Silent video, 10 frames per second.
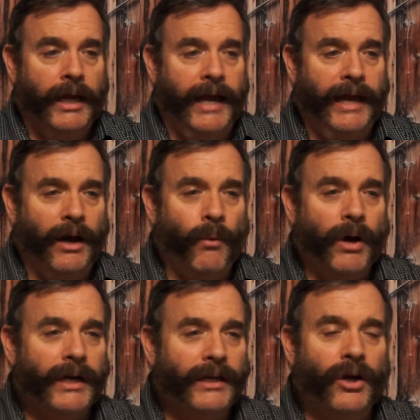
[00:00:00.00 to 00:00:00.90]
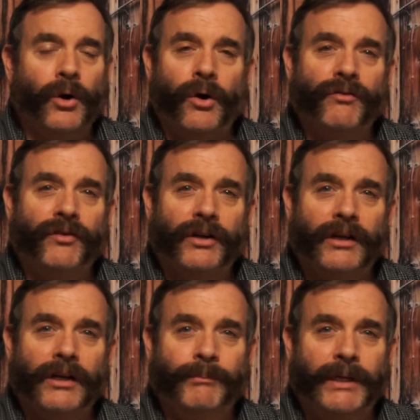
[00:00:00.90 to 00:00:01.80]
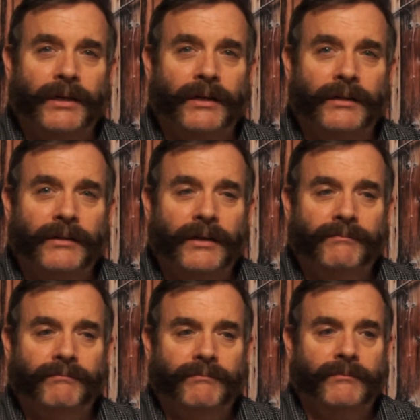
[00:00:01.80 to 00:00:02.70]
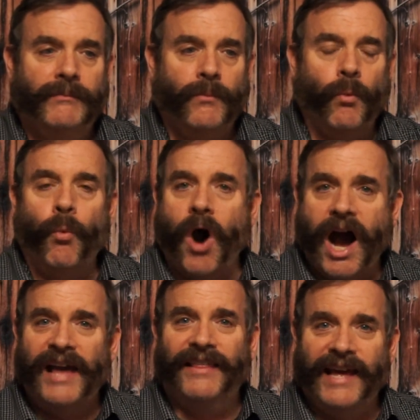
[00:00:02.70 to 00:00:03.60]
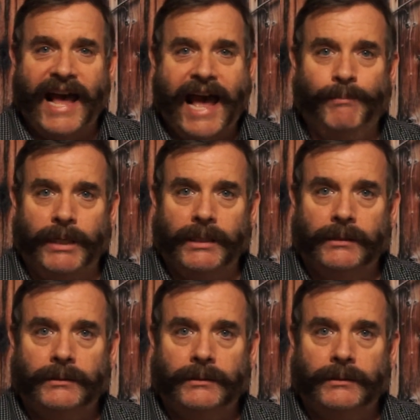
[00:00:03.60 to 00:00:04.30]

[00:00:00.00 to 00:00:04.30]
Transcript: And I wanted to go over a little bit why that happened.